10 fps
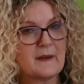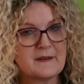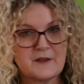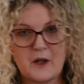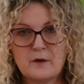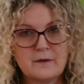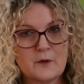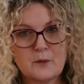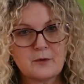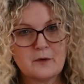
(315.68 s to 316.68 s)
there's no
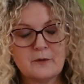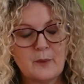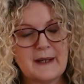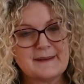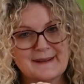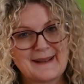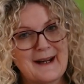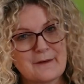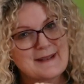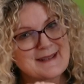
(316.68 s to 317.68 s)
foolproof way to
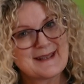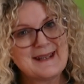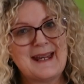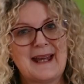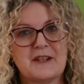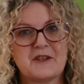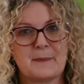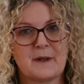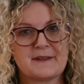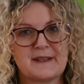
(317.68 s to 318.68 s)
guarantee
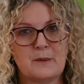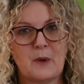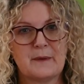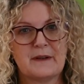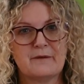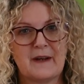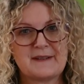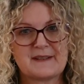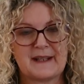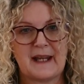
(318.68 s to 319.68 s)
HMRC won't
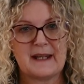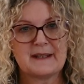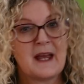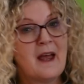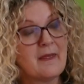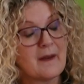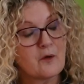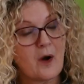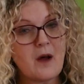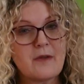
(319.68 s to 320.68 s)
investigate,
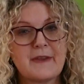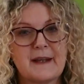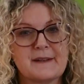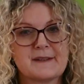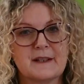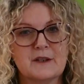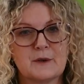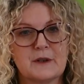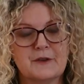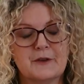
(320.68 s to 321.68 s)
there are things that you
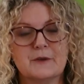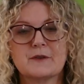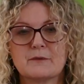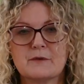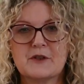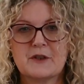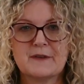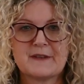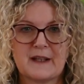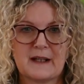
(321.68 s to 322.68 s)
can do to
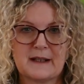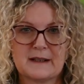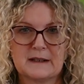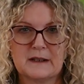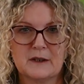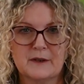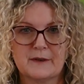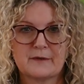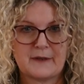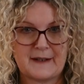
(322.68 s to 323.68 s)
reduce the likelihood.
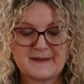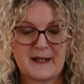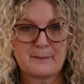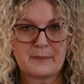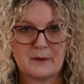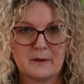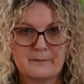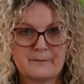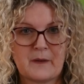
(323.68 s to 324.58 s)
For example,